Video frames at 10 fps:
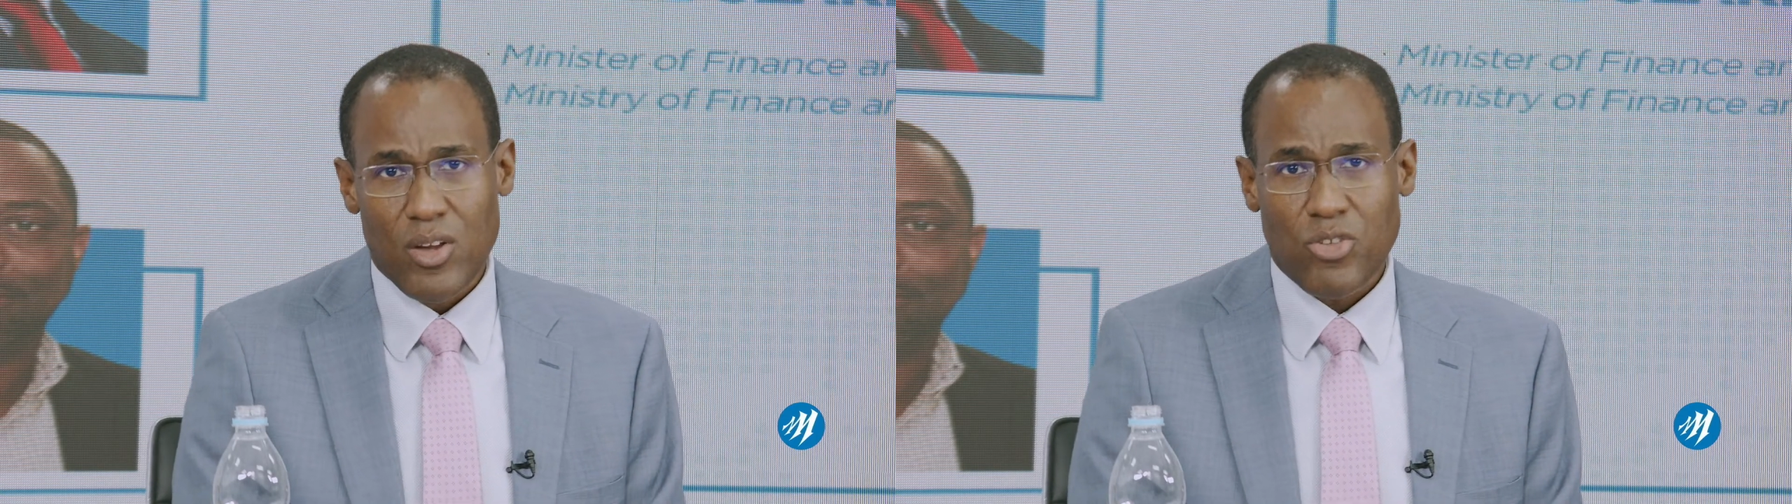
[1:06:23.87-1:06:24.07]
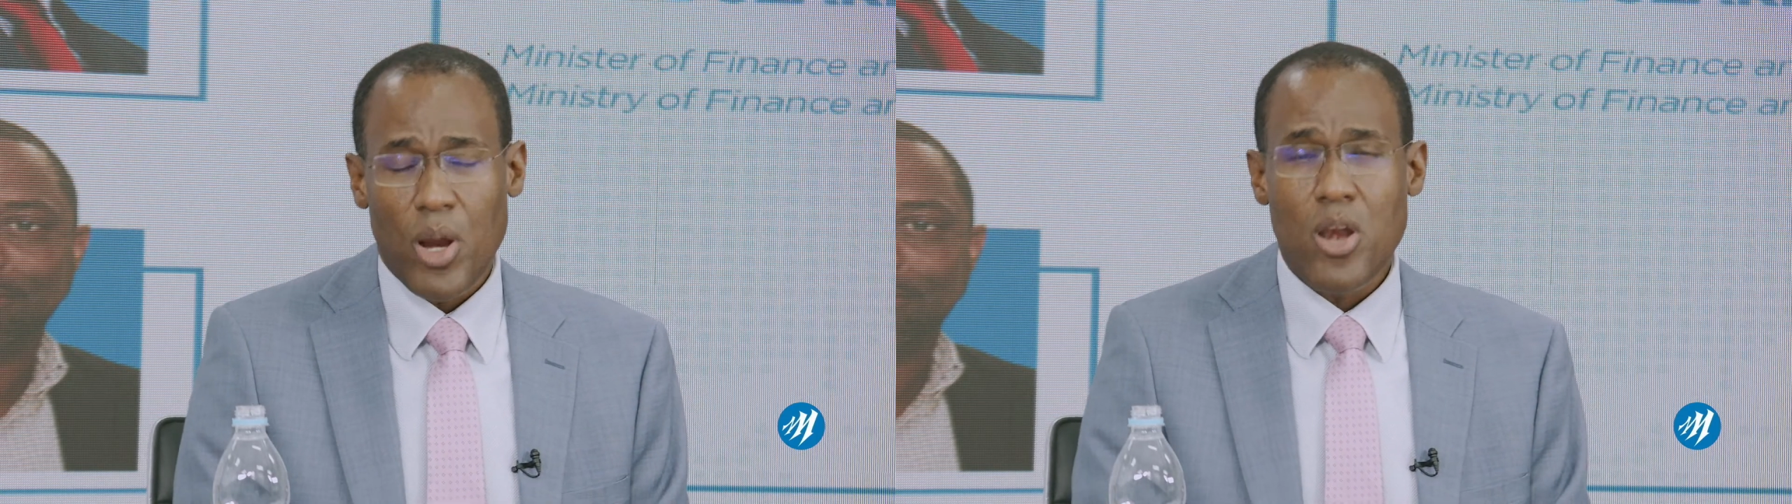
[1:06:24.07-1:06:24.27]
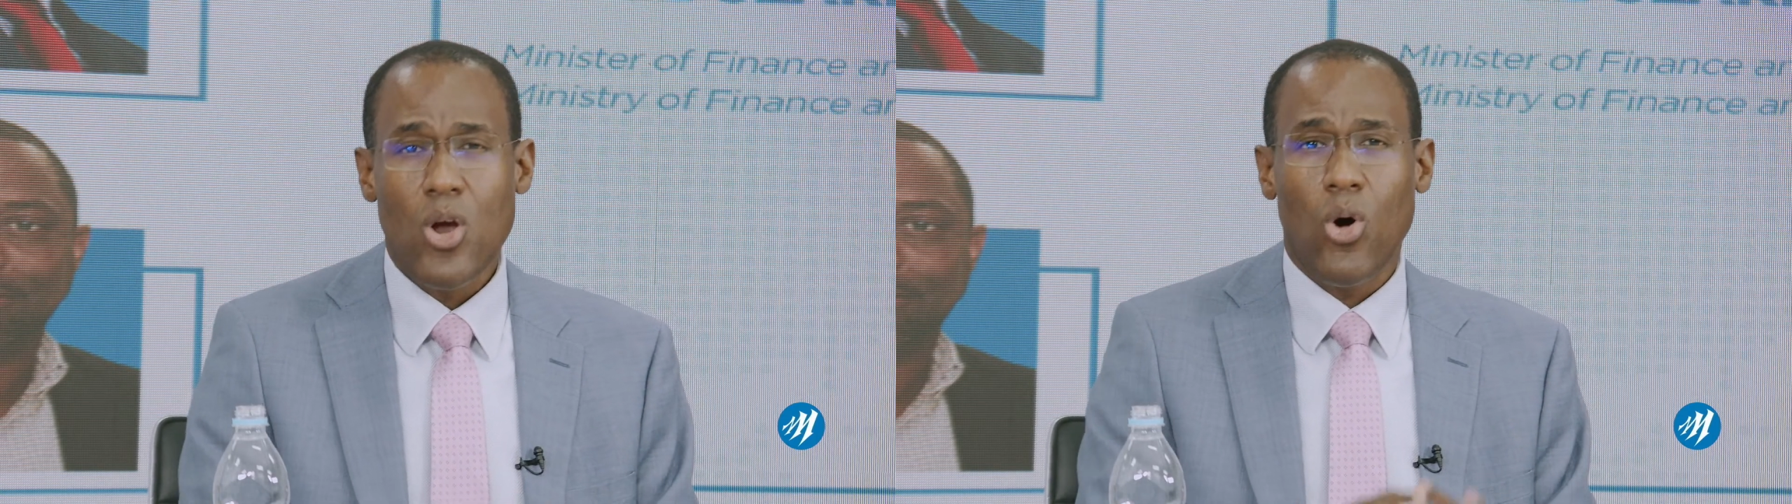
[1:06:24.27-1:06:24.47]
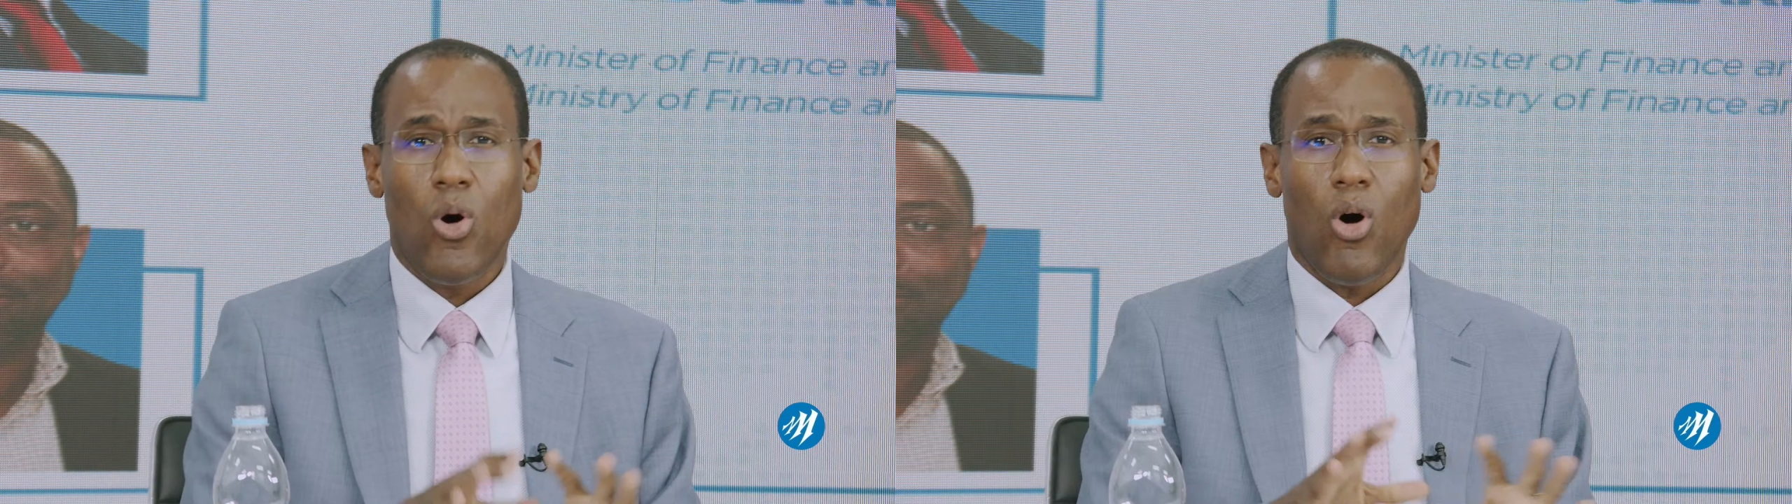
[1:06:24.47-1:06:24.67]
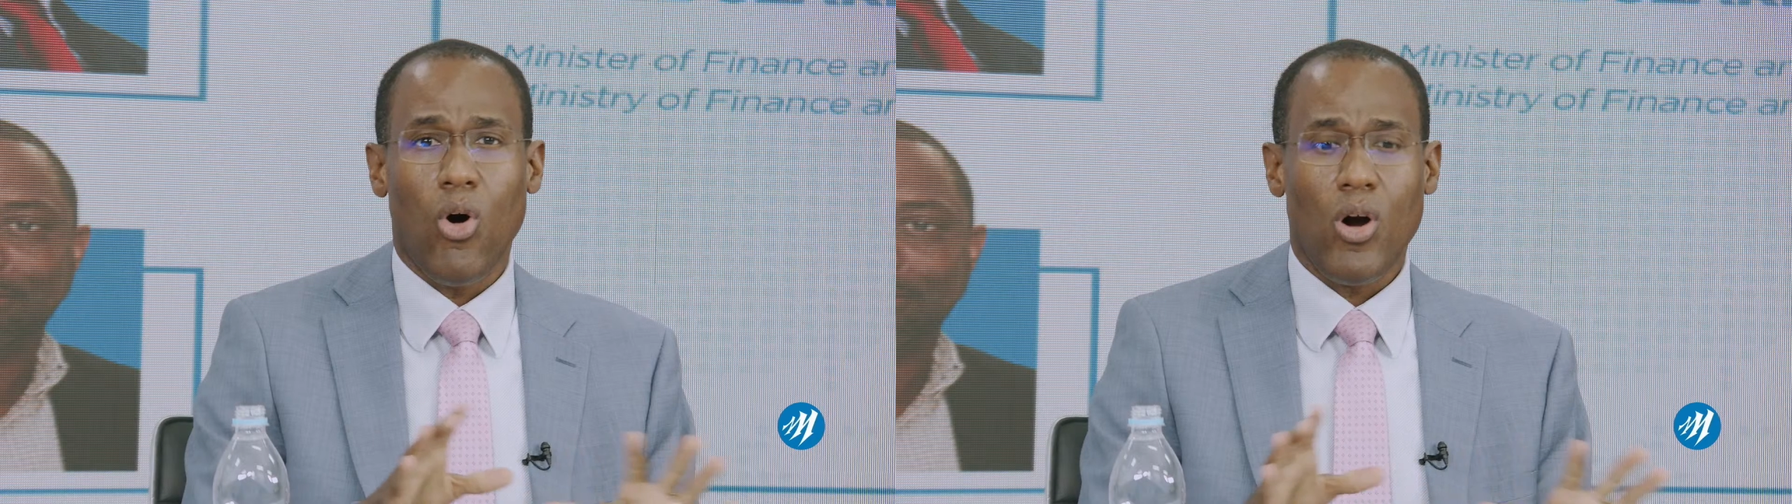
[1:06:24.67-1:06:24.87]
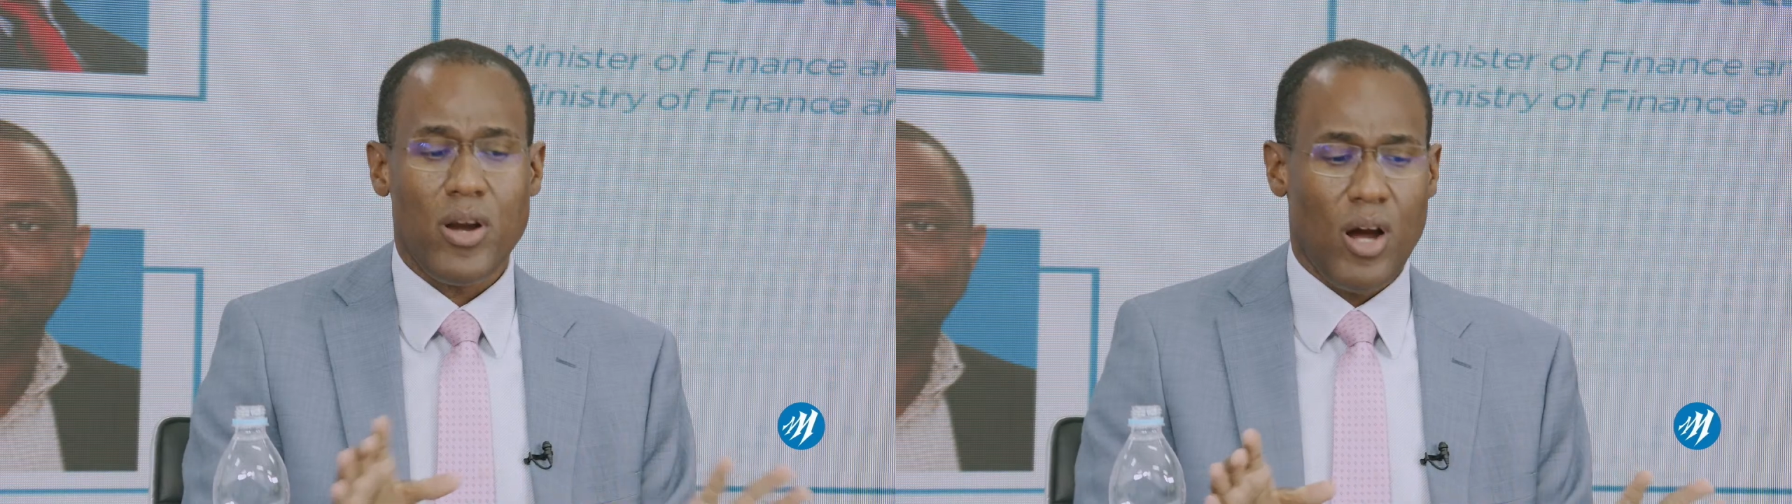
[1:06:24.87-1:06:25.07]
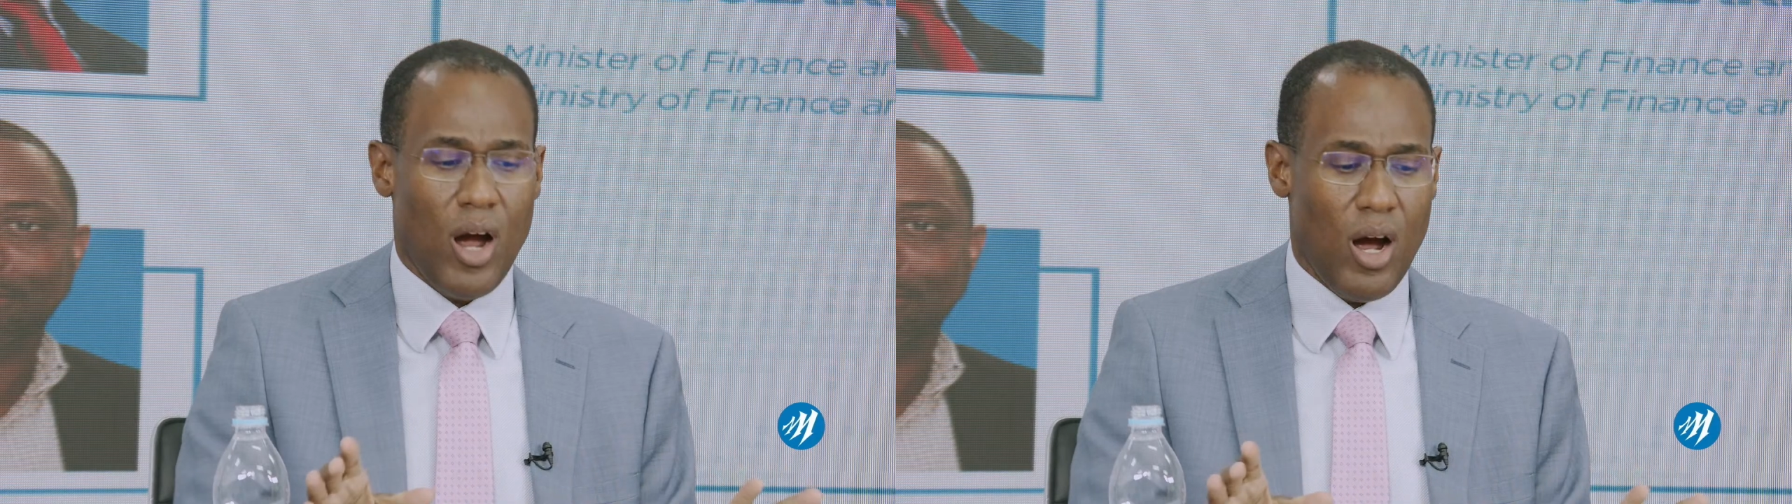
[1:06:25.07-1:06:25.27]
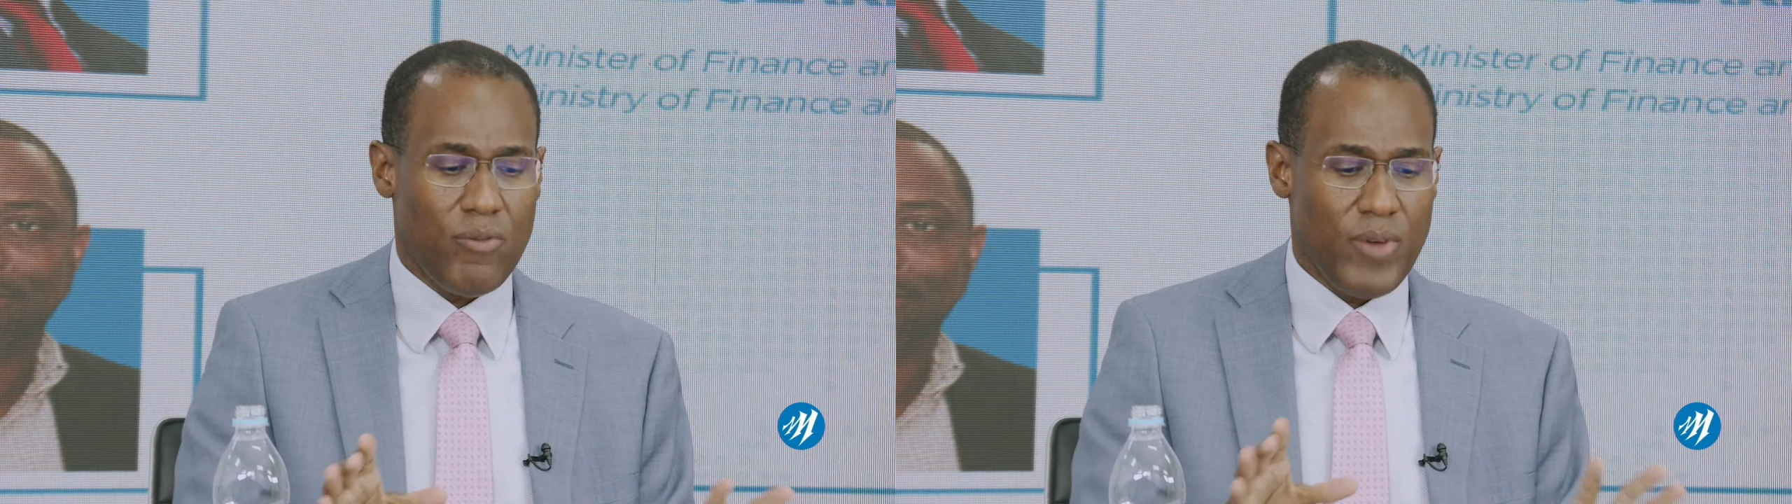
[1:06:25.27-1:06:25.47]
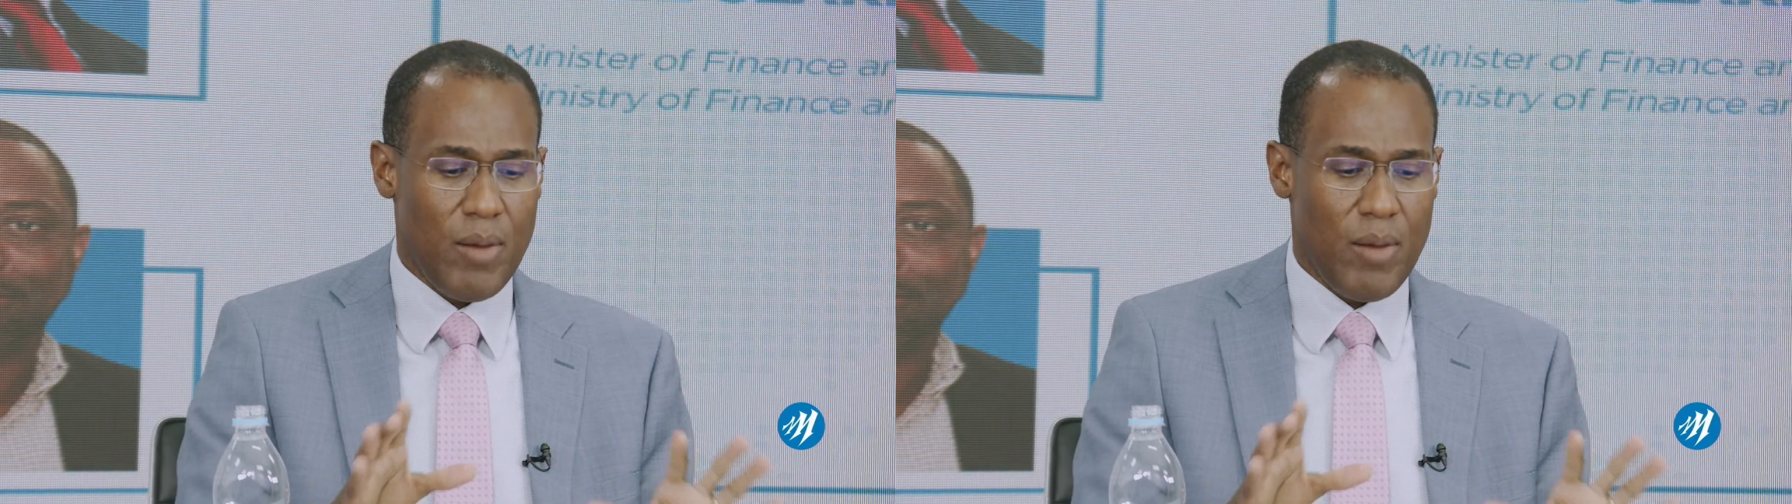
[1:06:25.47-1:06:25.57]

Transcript: So in no order of